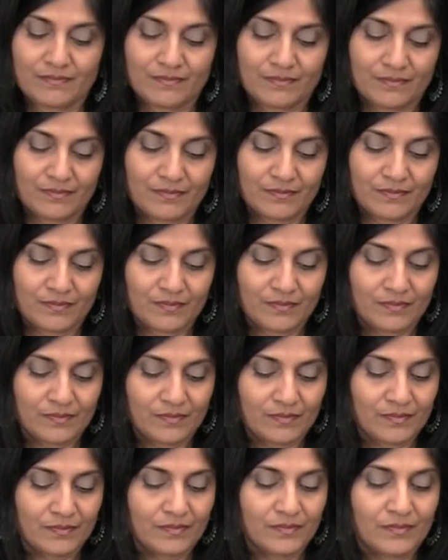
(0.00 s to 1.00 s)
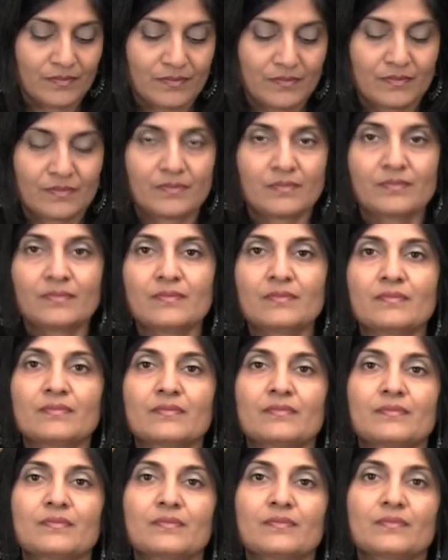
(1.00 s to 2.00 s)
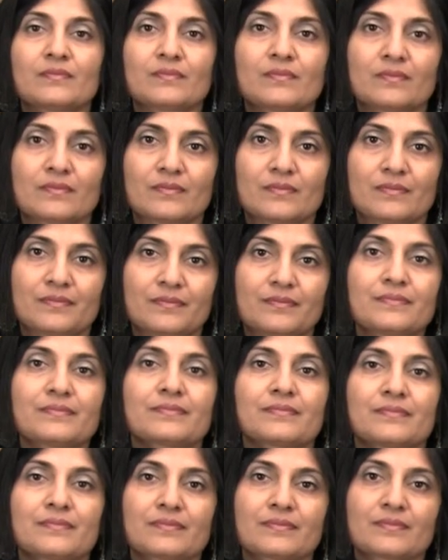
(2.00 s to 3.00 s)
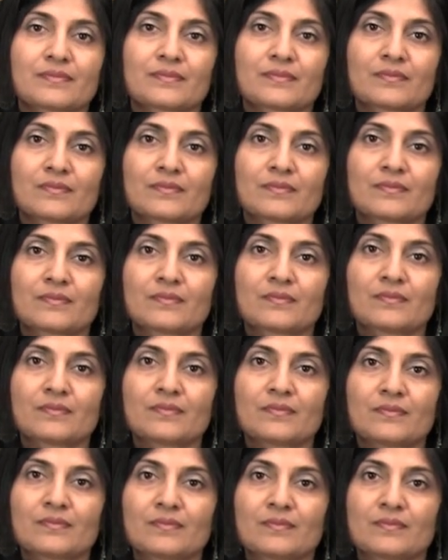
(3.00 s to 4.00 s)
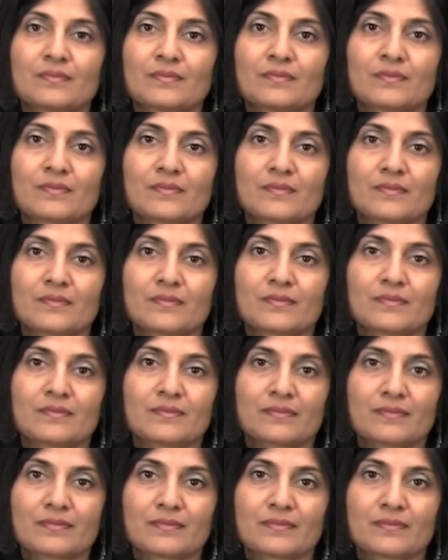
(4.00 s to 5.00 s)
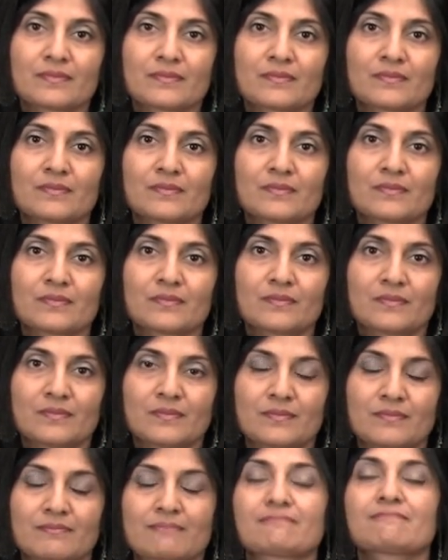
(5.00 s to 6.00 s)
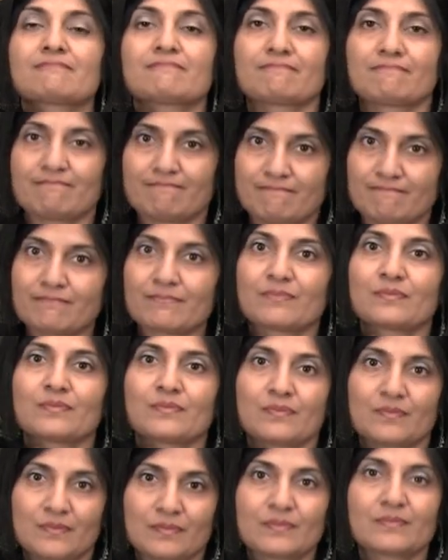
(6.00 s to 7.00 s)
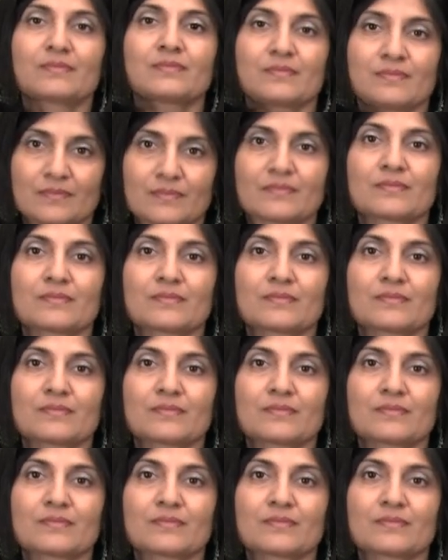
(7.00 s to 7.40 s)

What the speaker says: (not speaking)